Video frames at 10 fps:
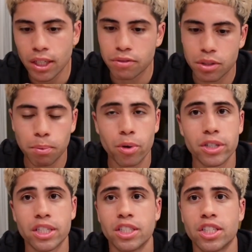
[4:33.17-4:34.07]
of
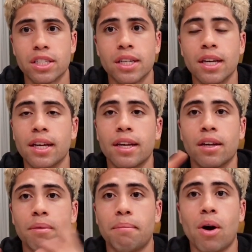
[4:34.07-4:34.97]
sports and just
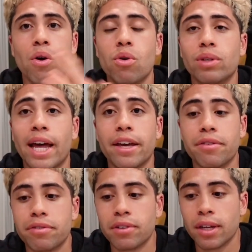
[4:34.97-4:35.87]
my whole
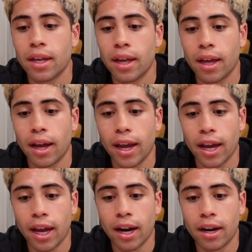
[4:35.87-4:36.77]
life.
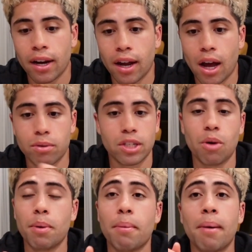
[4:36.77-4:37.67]
And I was
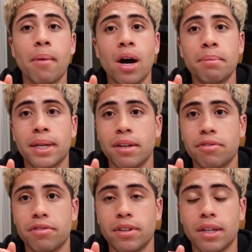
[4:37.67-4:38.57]
helping my mom get
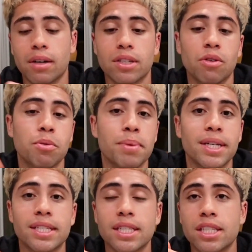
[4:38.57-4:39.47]
fit. I was helping
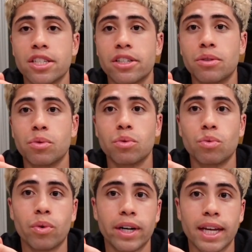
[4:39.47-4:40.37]
my sister
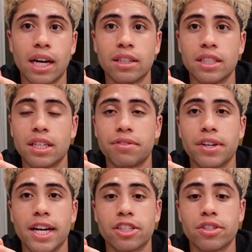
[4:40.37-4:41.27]
work out in
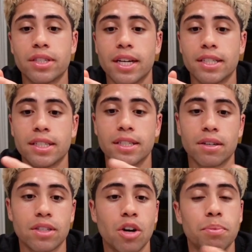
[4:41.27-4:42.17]
different exercises. I
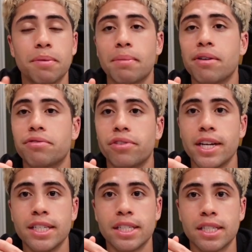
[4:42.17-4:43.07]
was helping my
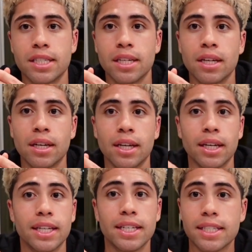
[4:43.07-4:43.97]
friends
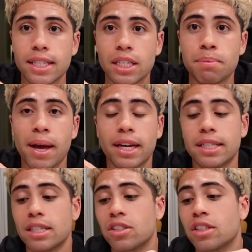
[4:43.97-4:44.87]
get a six pack
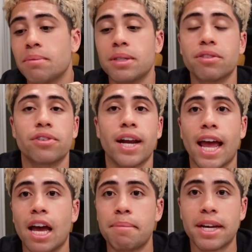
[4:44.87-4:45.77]
and telling them different
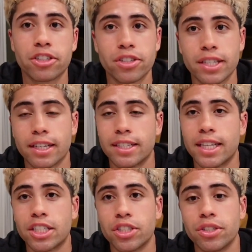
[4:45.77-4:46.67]
ab exercises
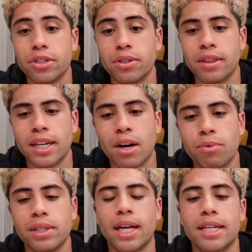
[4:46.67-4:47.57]
they should do. And then I
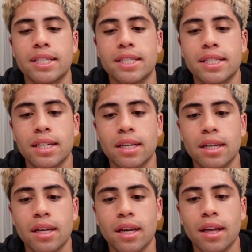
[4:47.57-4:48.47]
realized
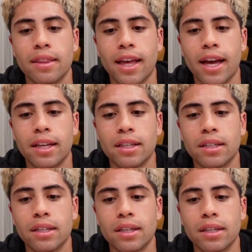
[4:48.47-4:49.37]

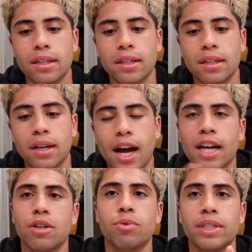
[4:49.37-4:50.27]
that
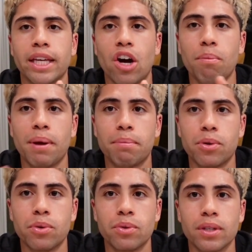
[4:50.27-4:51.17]
I could really help
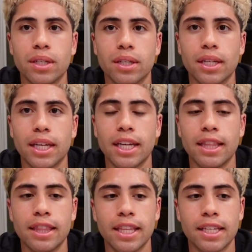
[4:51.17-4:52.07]
people
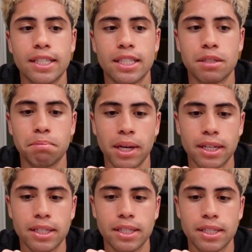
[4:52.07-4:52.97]
in this
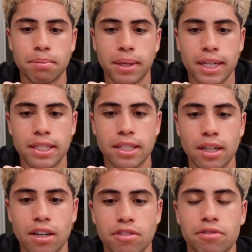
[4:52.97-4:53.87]
space
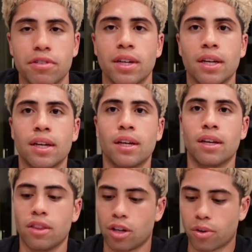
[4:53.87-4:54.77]
because of
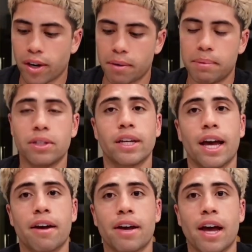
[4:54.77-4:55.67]
the credibility
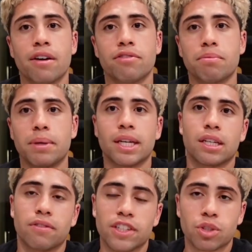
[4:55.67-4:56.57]
I have of being
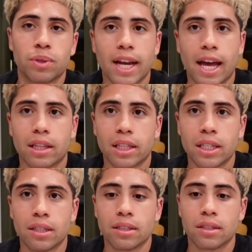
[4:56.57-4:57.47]
a Division I
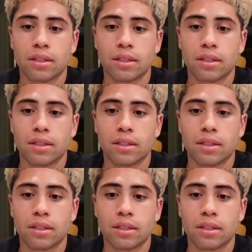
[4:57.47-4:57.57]
athlete,